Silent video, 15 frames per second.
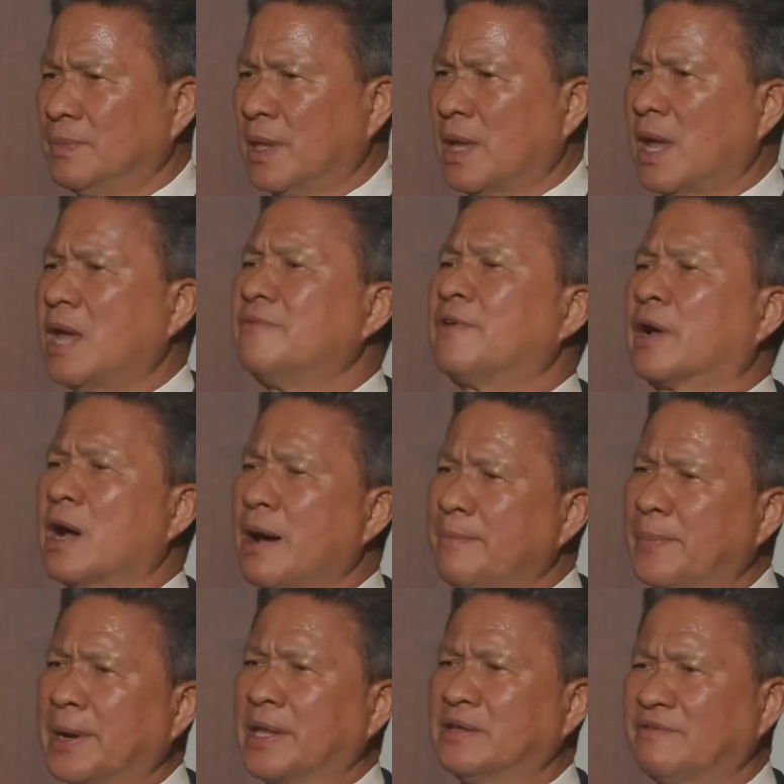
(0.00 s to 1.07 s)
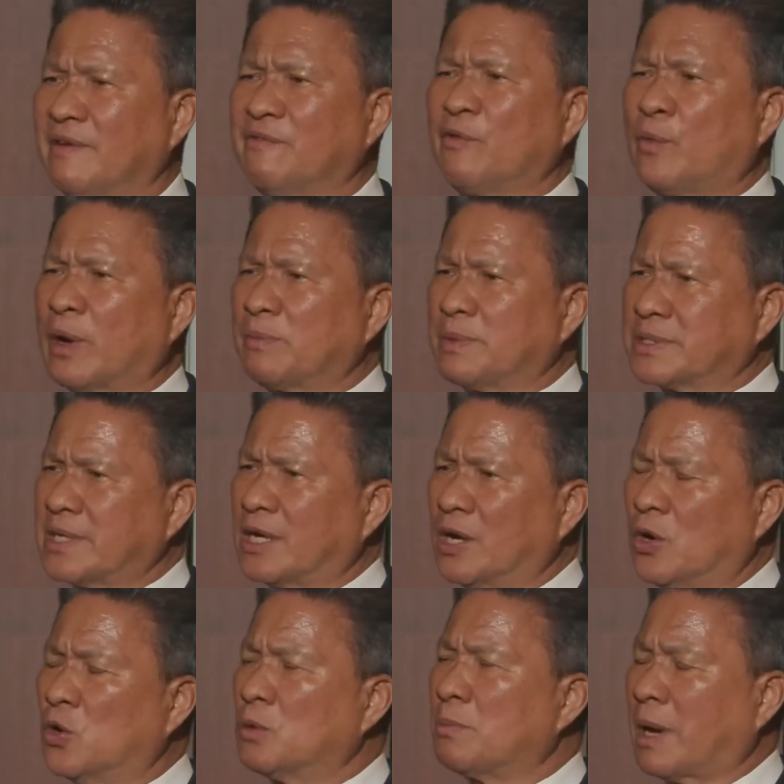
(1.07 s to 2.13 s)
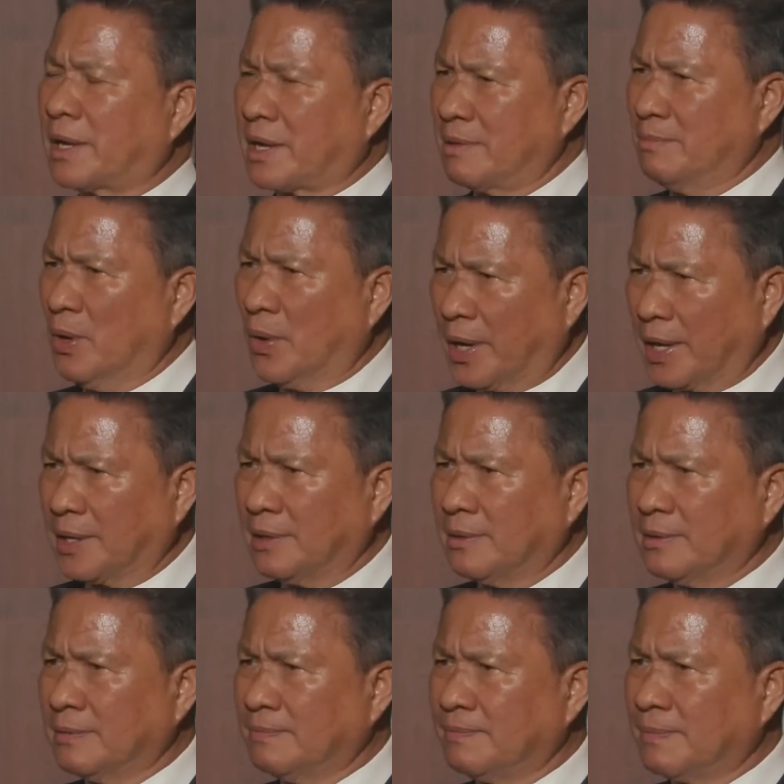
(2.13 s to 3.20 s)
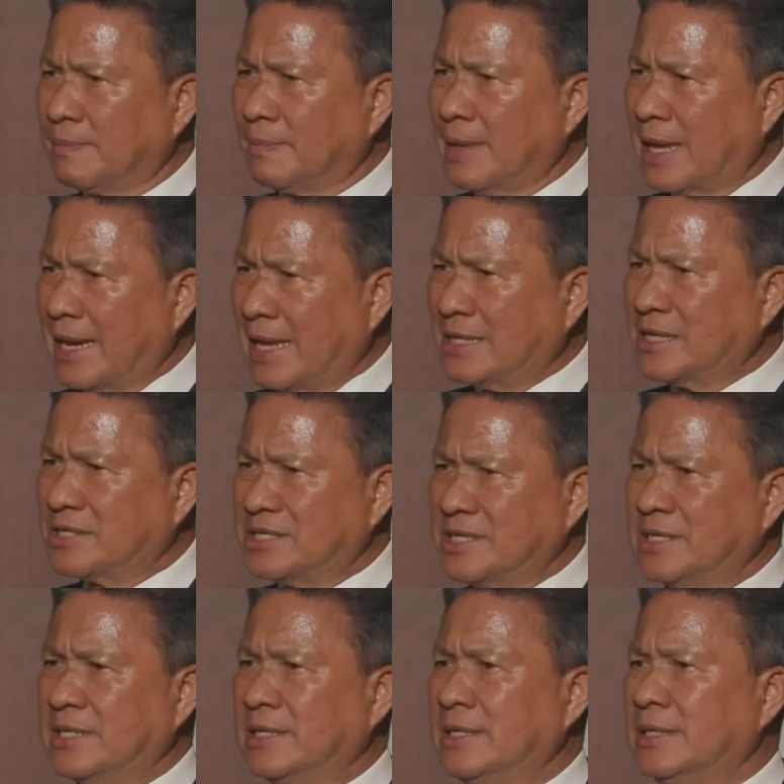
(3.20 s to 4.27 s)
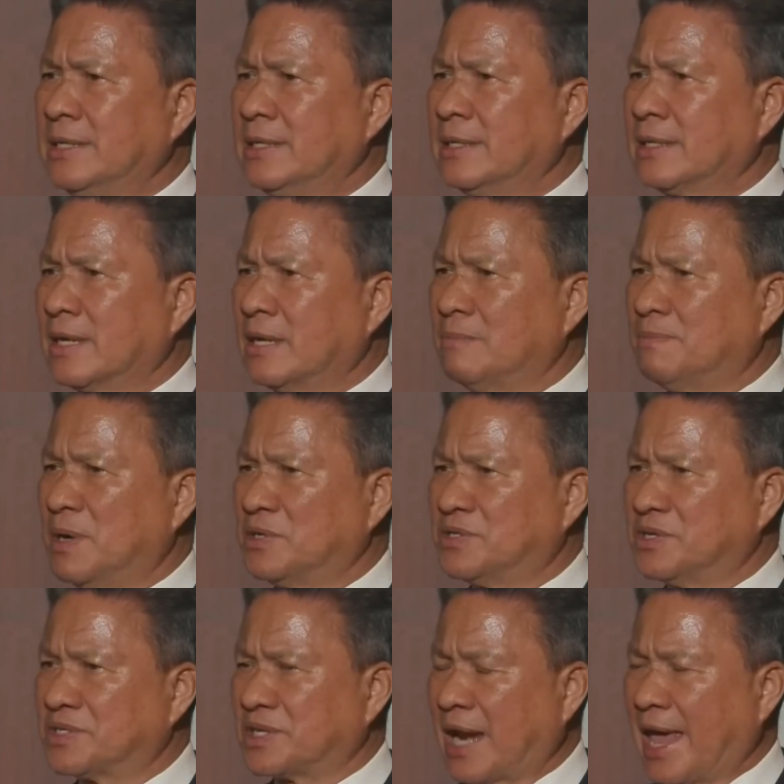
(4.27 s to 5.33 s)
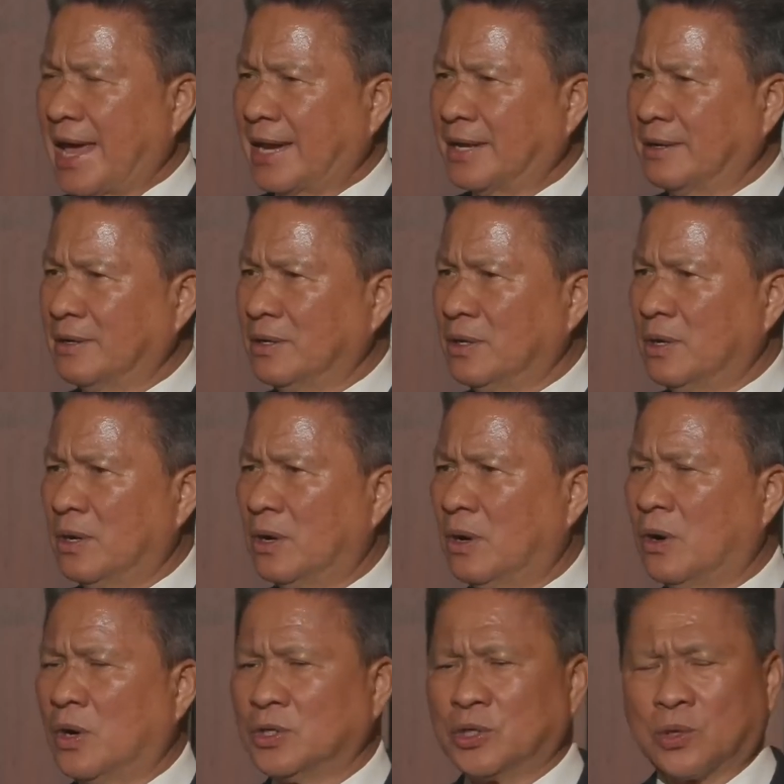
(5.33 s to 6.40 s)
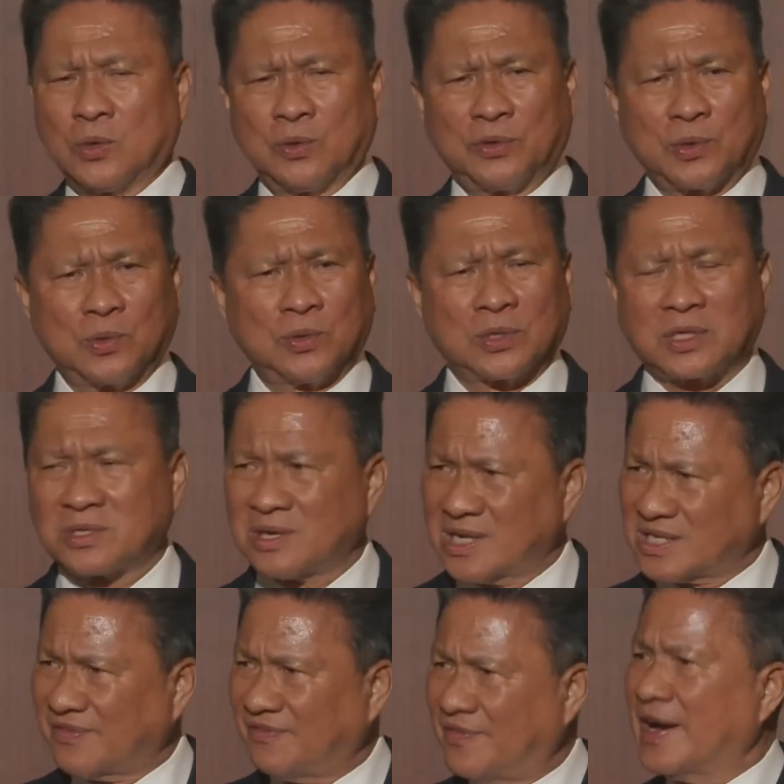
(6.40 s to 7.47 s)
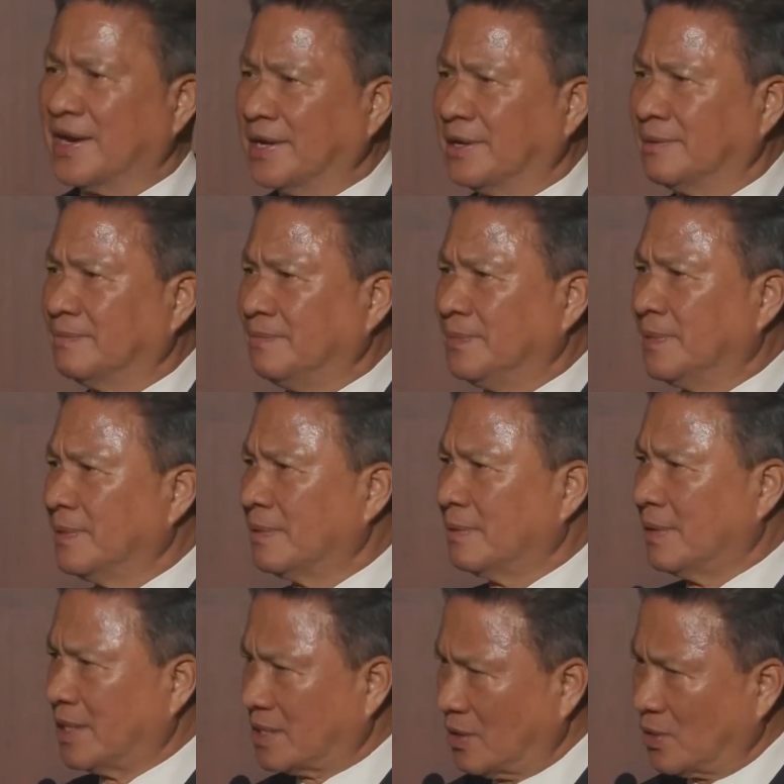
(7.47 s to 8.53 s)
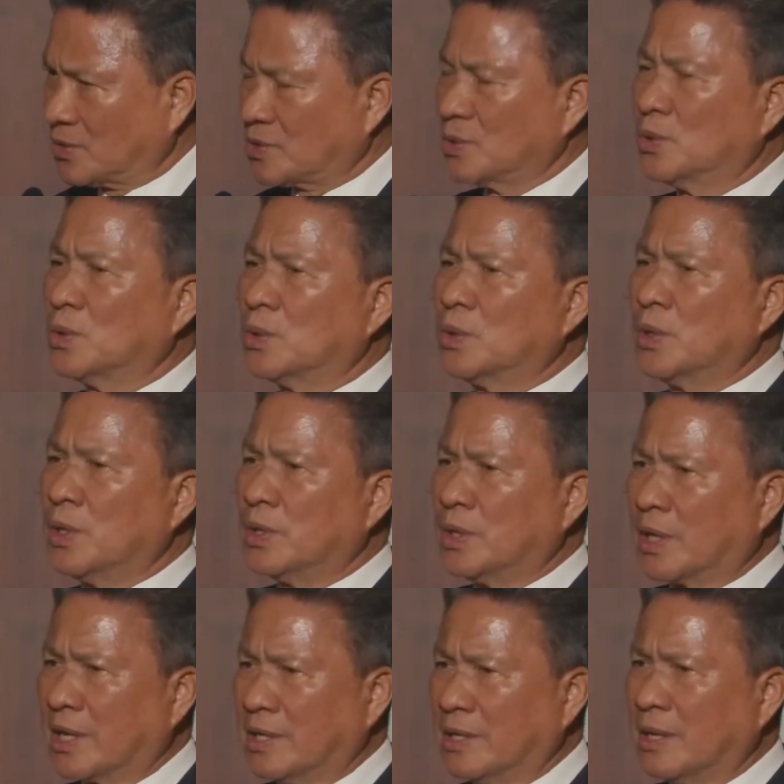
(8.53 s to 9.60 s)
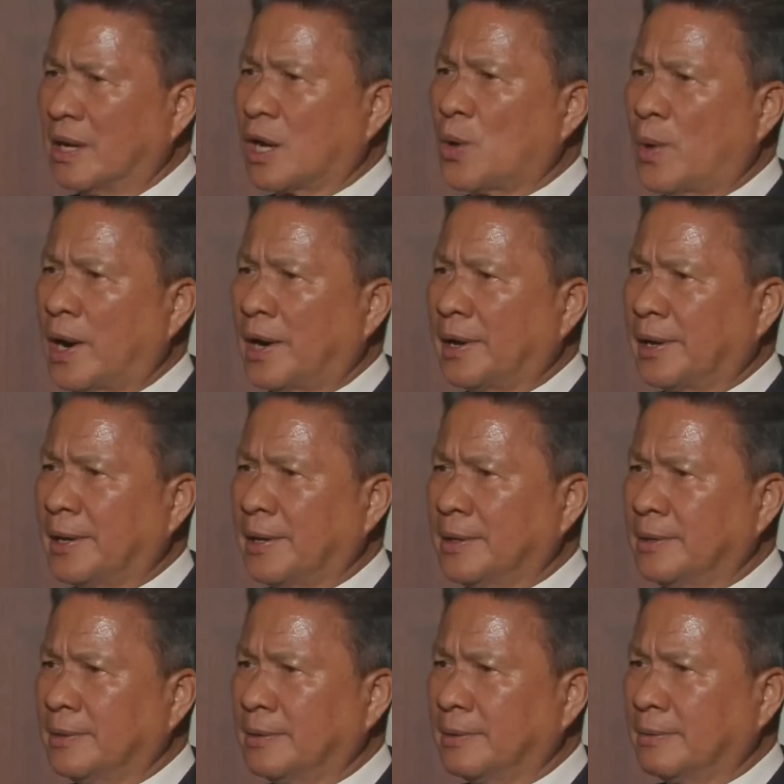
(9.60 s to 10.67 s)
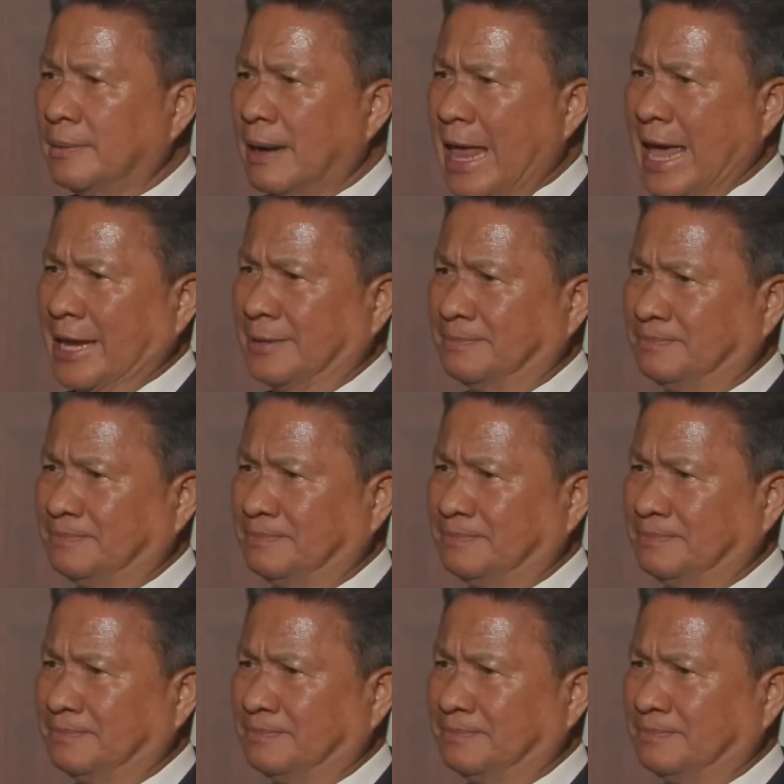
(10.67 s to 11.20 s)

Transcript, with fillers: if a company is 51% owned by Cambodian, that entity can purchase land, or you go through the trust fund that also you can acquire land.